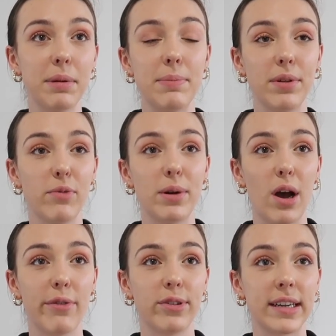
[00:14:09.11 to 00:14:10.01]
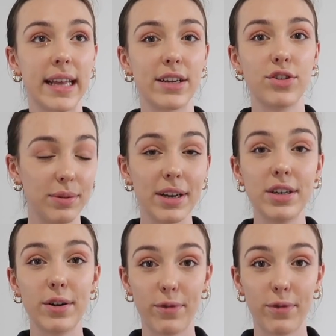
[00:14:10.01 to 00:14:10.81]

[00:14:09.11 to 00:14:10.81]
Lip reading: People have been offering like $200,000 to